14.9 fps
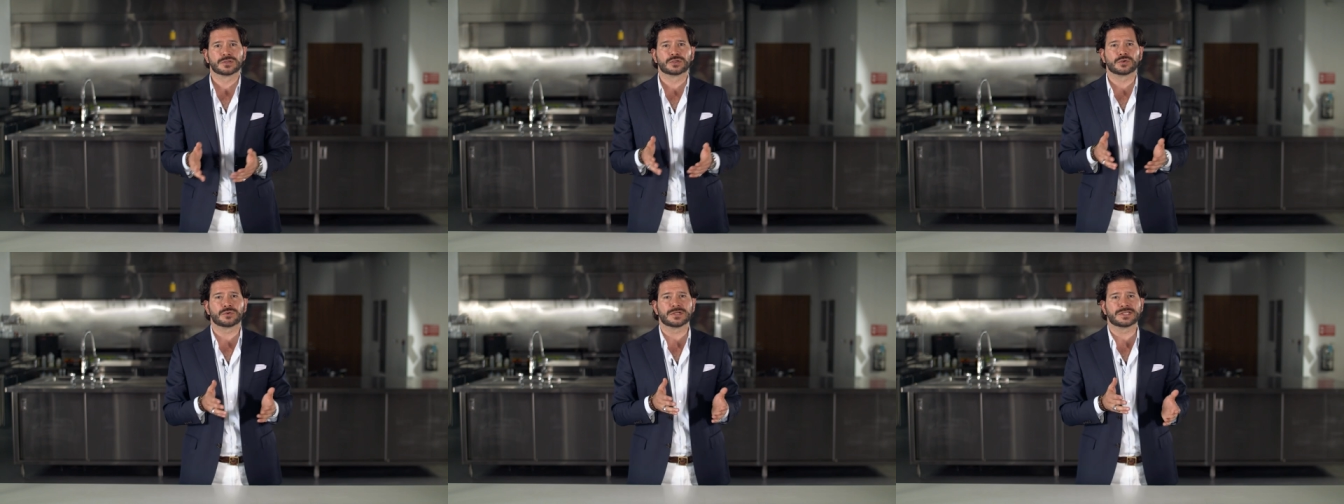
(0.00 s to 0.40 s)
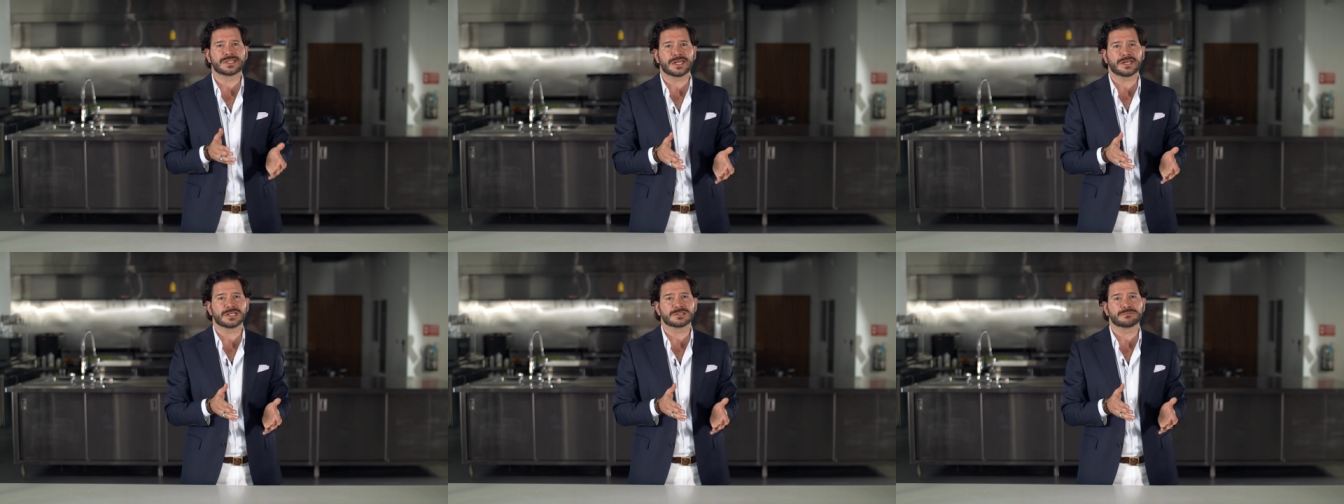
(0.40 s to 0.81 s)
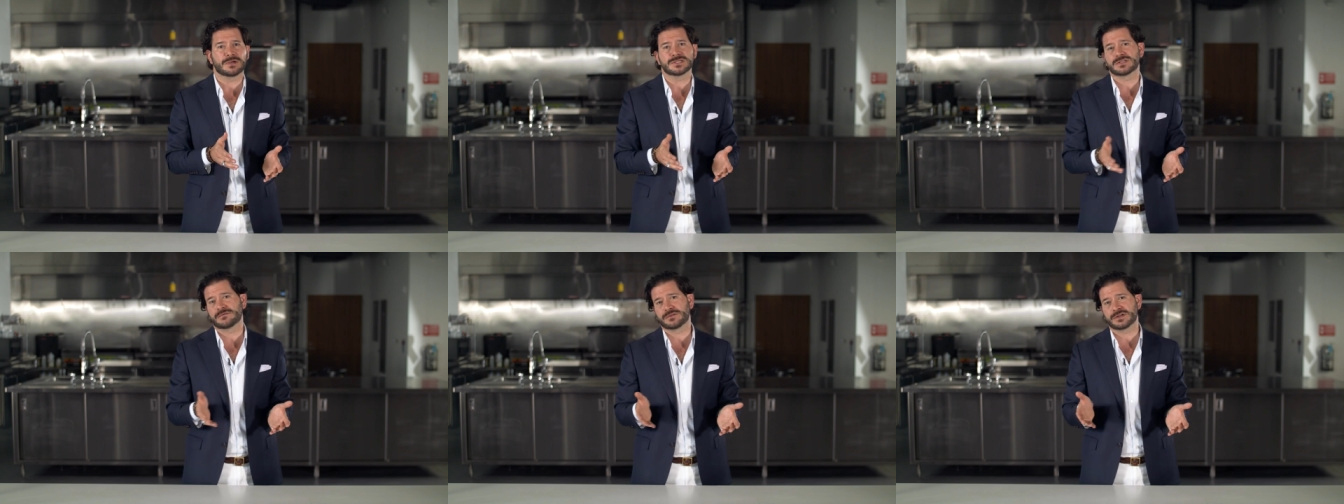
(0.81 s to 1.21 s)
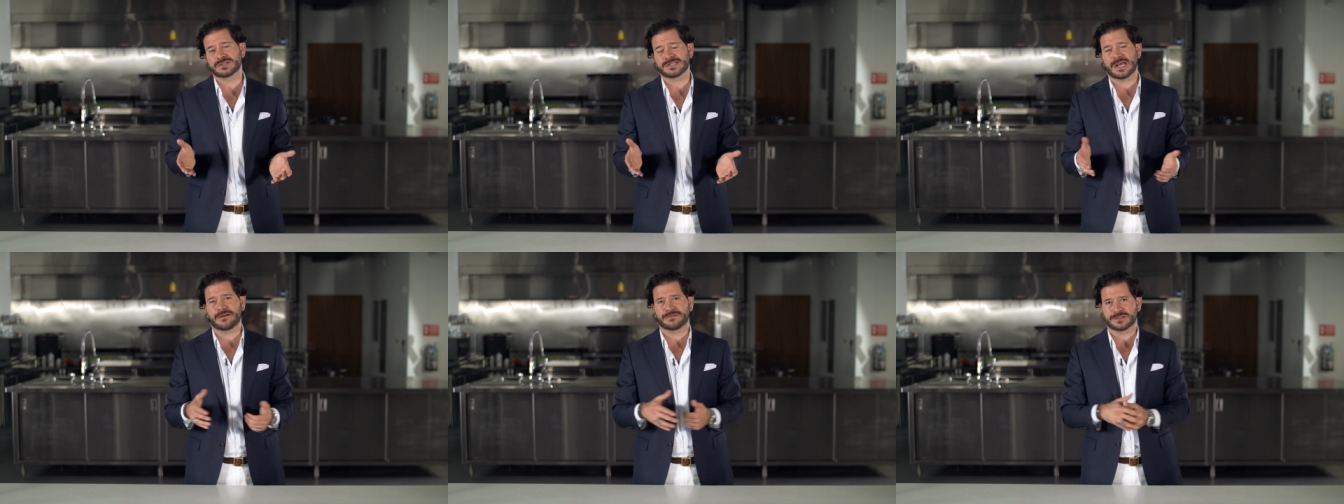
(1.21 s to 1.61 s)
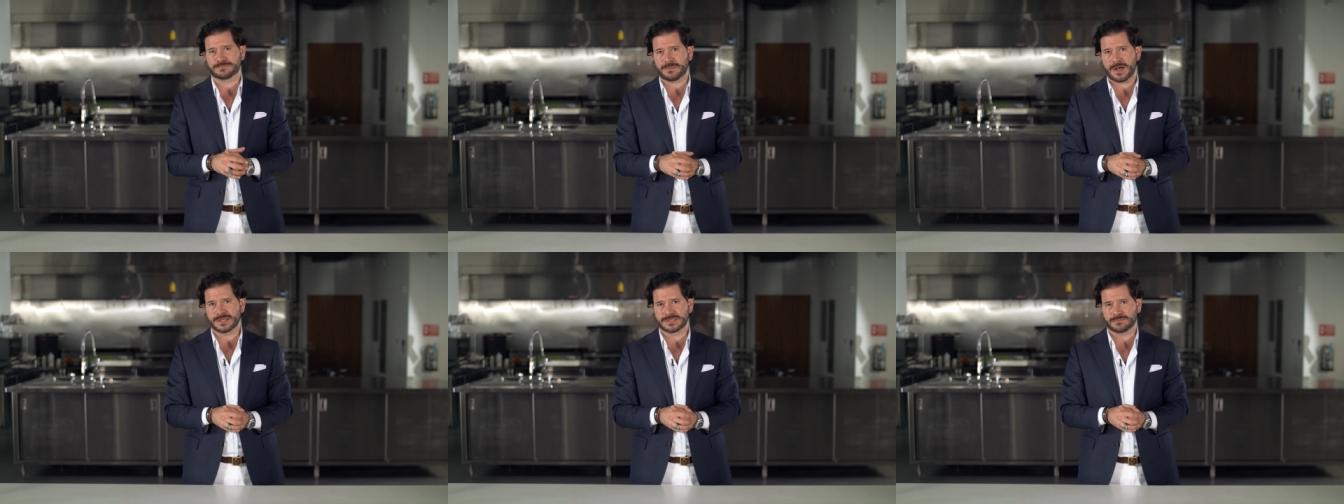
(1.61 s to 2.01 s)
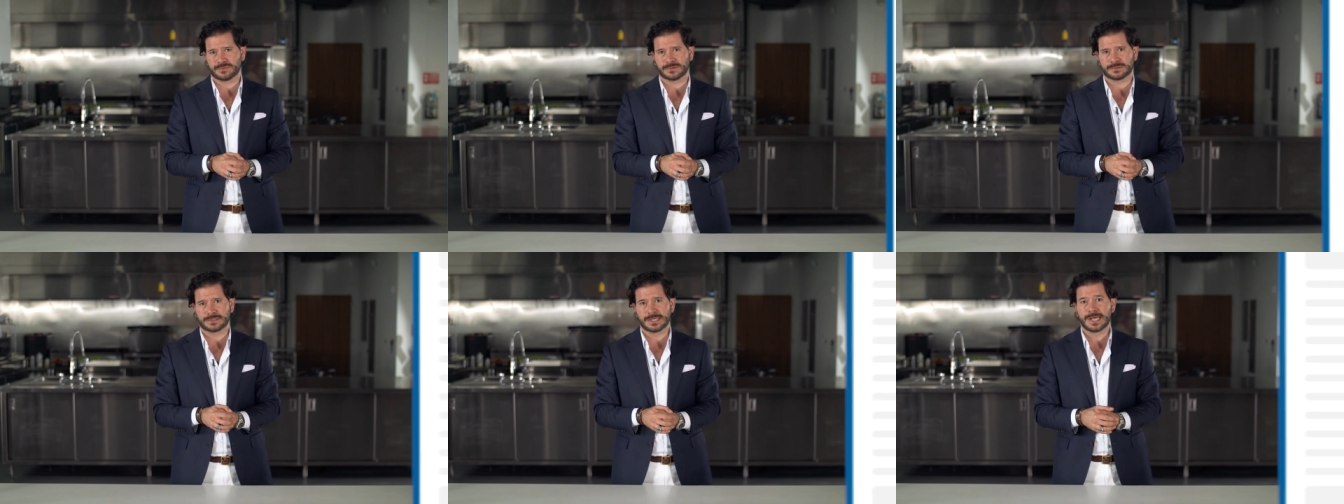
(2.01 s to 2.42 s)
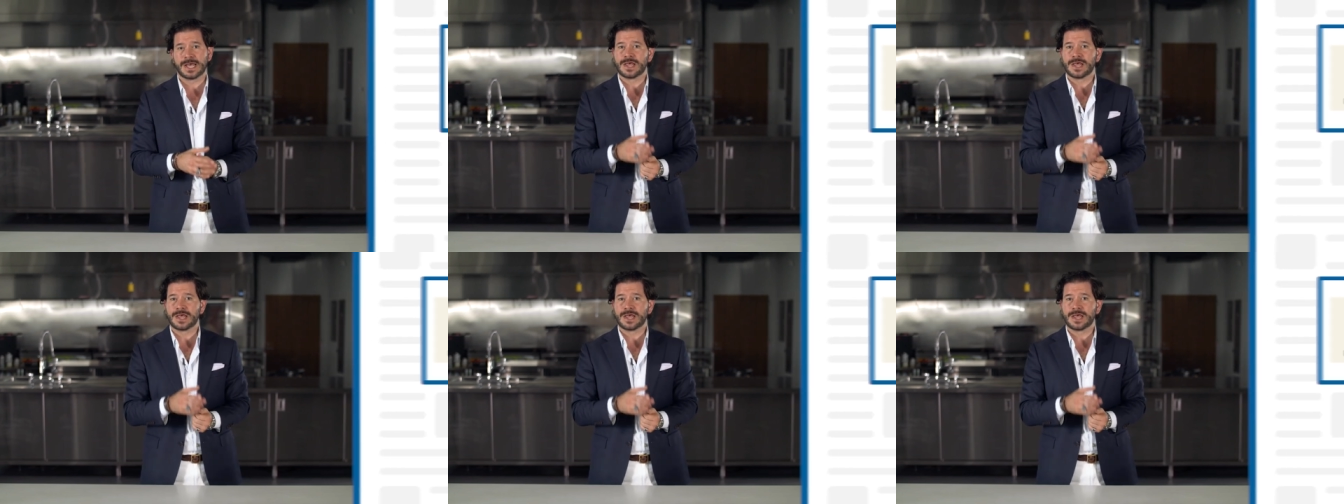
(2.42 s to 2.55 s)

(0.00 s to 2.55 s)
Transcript: to retain as much of their staff as possible.